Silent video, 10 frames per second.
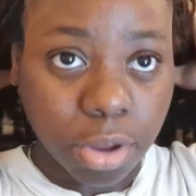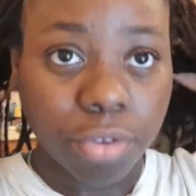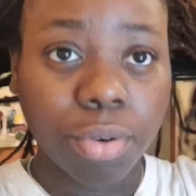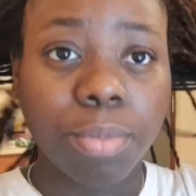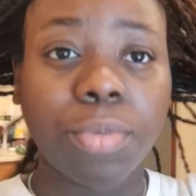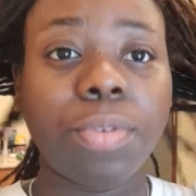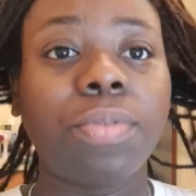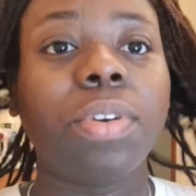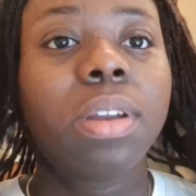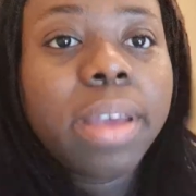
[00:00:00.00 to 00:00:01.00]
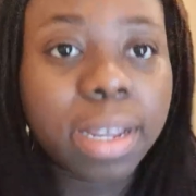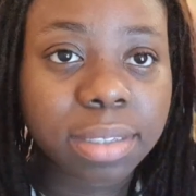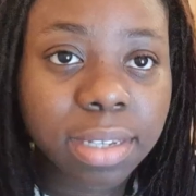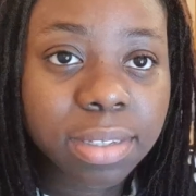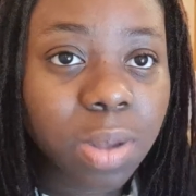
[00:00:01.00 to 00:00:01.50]
remove the
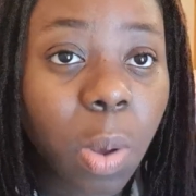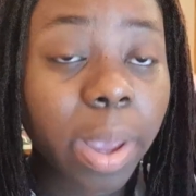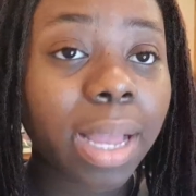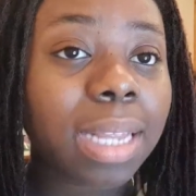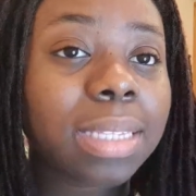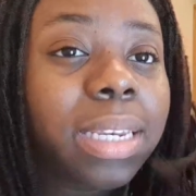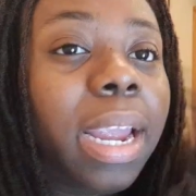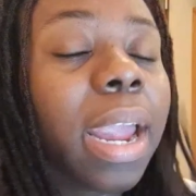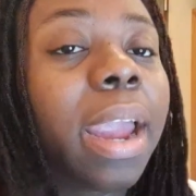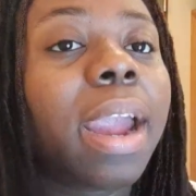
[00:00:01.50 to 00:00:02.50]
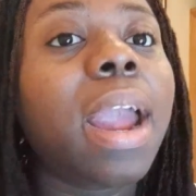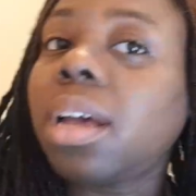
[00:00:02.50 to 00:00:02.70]
excess oil that's in your hair.